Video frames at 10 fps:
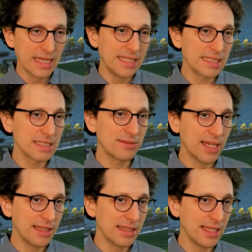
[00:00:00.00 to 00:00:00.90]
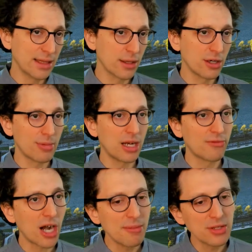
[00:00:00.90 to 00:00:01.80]
In the CerealBar
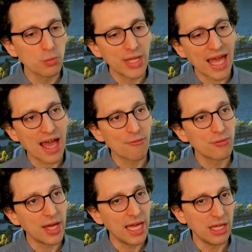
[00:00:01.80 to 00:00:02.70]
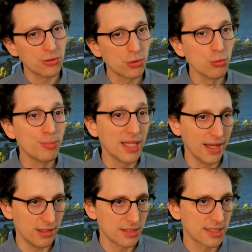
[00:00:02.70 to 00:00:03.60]
environment, we have 2
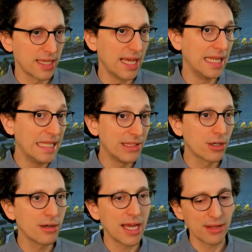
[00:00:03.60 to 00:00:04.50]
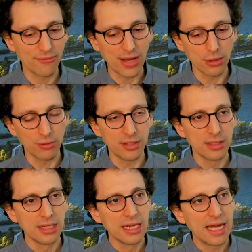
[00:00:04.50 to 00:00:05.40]
players, a leader and a follower.
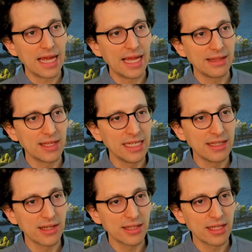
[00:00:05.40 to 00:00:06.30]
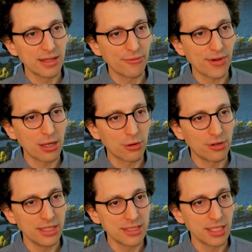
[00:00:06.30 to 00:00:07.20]
And the
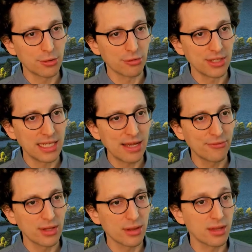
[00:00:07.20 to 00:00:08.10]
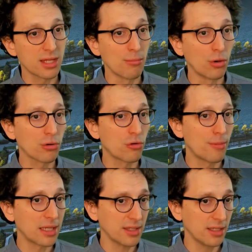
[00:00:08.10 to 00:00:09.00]
follower is here on the left. This is the
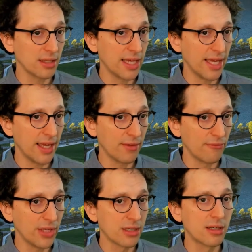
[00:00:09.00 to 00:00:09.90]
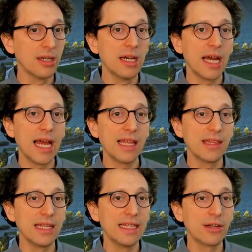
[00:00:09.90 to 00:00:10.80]
monochromatic figure,
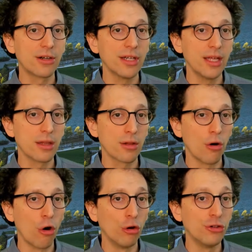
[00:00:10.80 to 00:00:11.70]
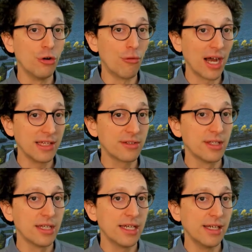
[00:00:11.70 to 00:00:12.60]
and the leader is on the right.
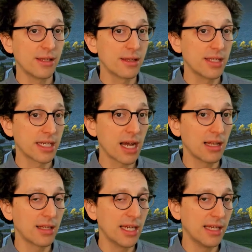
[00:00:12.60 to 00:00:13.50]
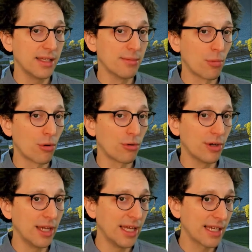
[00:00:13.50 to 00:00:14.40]
This is the
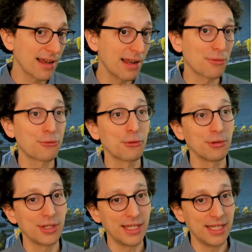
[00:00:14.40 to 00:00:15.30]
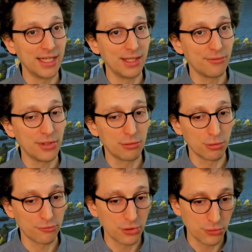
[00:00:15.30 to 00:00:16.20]
more colorful
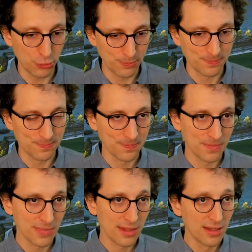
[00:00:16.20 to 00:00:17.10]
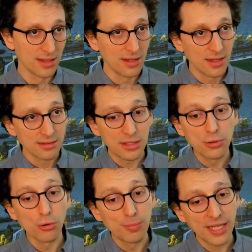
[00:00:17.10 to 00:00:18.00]
figure of the two. The
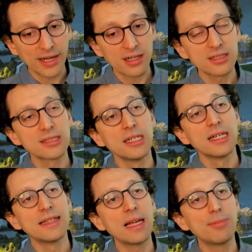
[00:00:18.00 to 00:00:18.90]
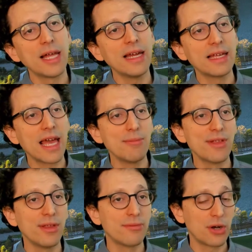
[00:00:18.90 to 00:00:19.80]
2 players, they play a game
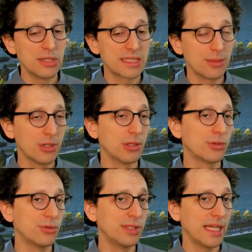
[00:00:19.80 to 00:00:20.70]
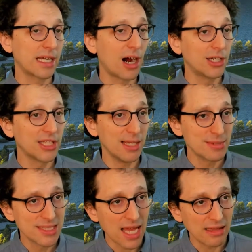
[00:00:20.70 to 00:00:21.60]
that is very similar to the card
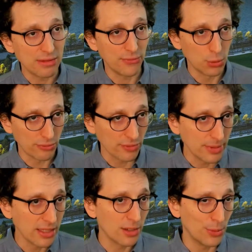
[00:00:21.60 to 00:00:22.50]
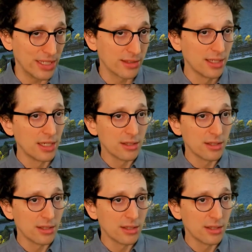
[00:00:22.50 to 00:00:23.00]
game set, if you're familiar with.